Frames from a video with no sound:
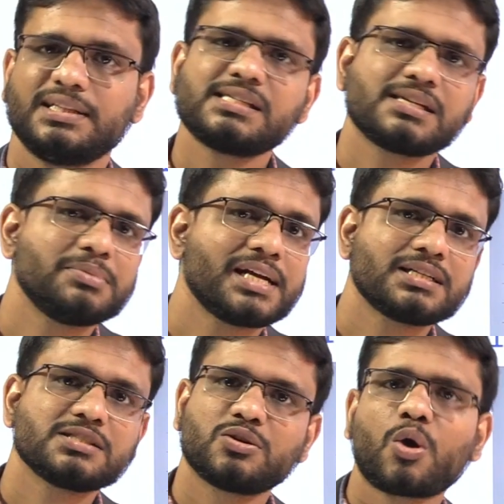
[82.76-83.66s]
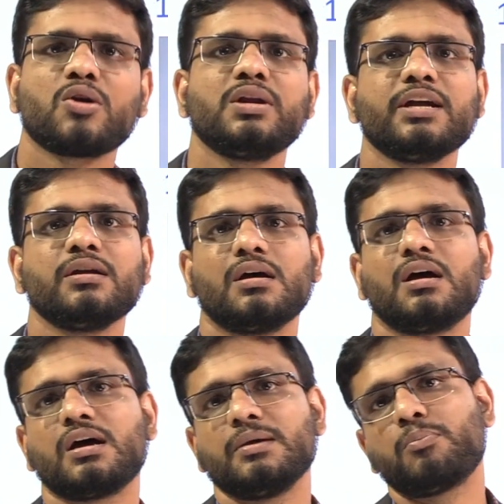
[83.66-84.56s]
This subject is not only
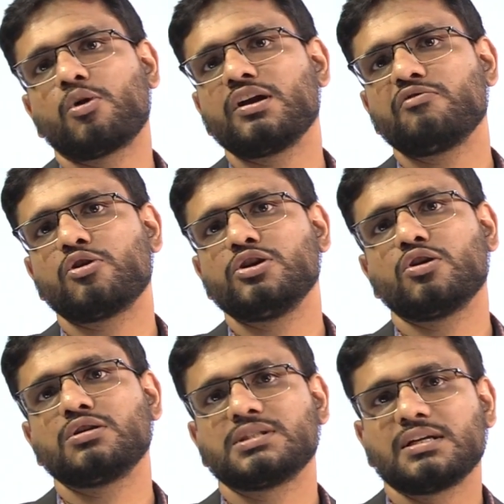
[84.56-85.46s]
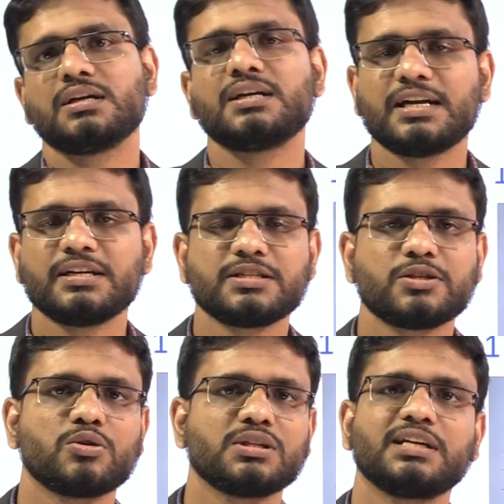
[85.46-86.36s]
uh, important for your general
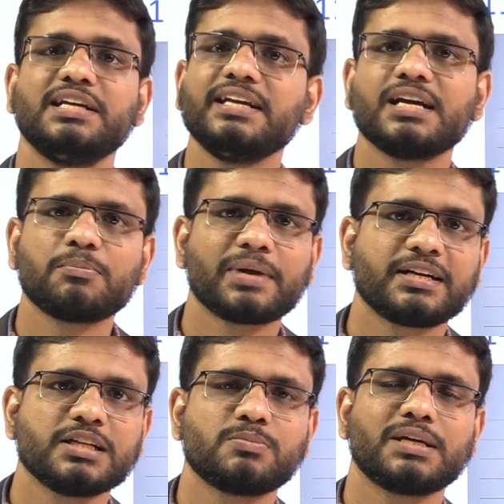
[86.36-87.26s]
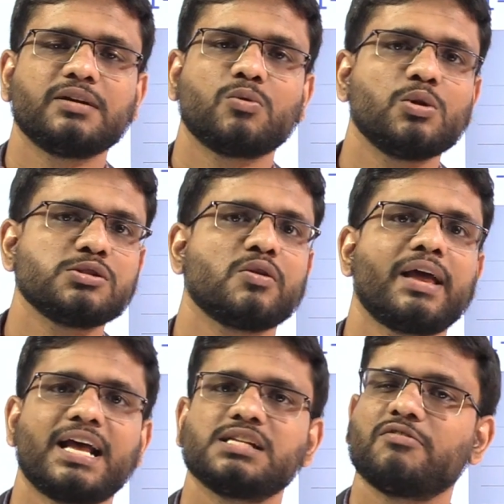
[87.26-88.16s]
dentistry or the clinical practice, but it also
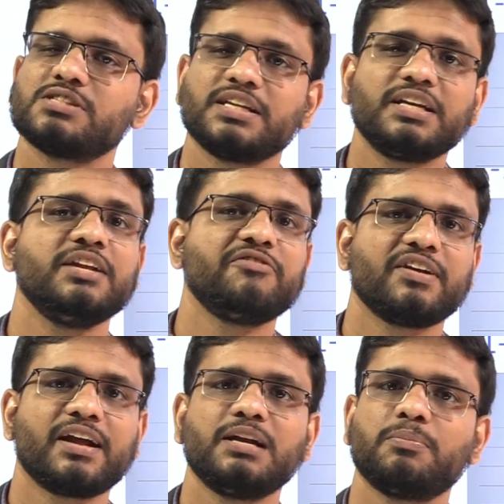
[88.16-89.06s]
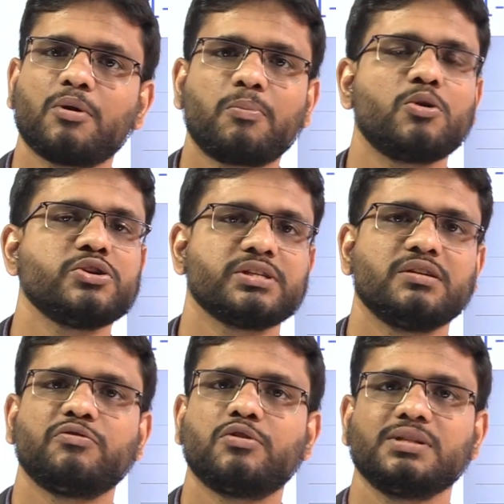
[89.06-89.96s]
has a significant
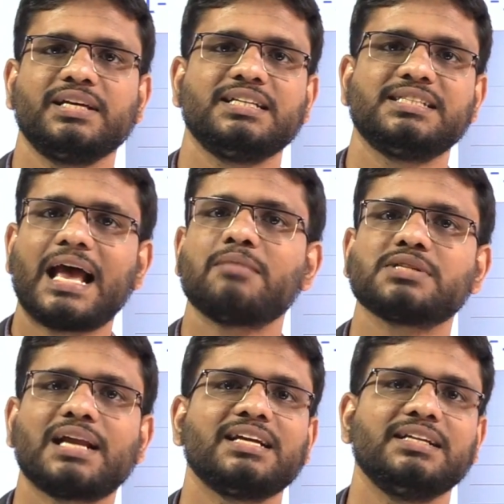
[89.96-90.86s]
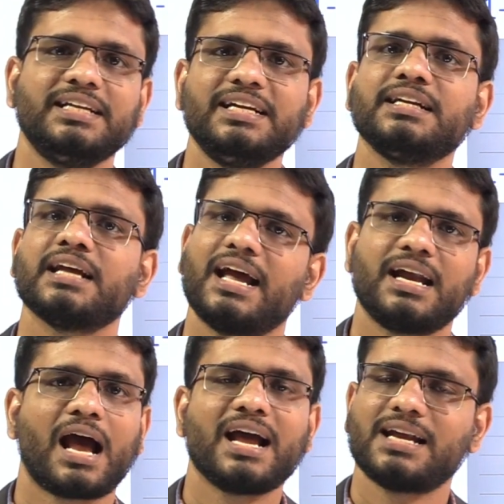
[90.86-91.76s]
proportion for the exams like NEET
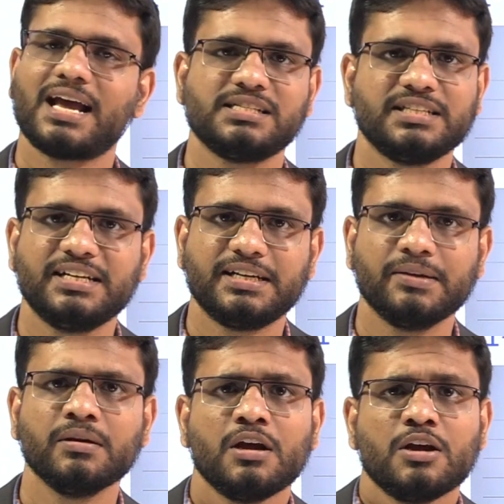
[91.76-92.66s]
and INICET.